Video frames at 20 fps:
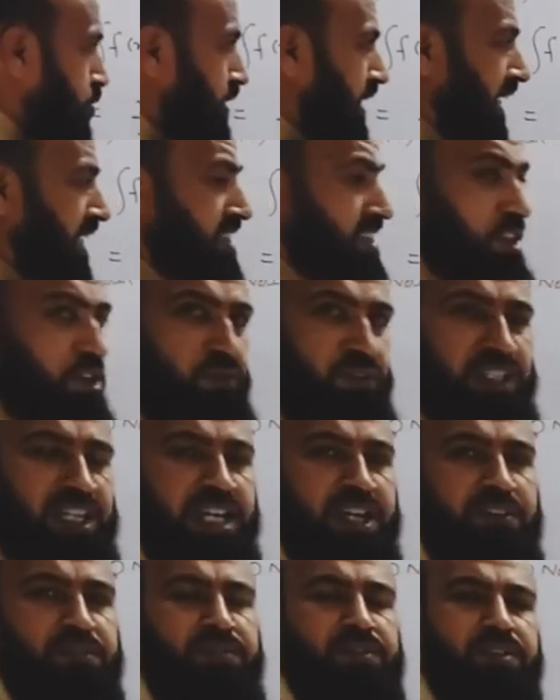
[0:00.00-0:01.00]
that's how we
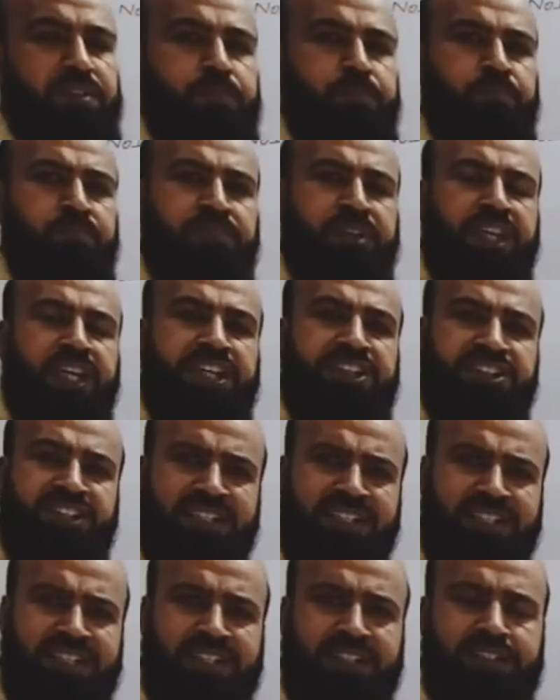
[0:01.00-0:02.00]
have
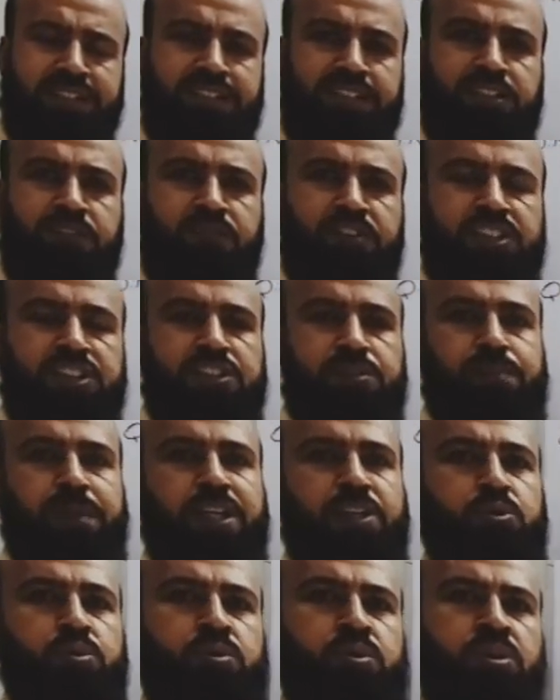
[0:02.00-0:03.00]
integrated it with
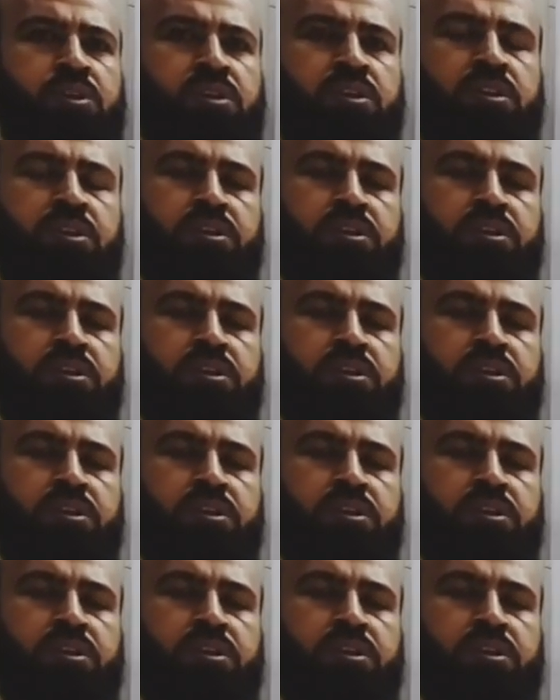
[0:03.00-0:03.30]
respect to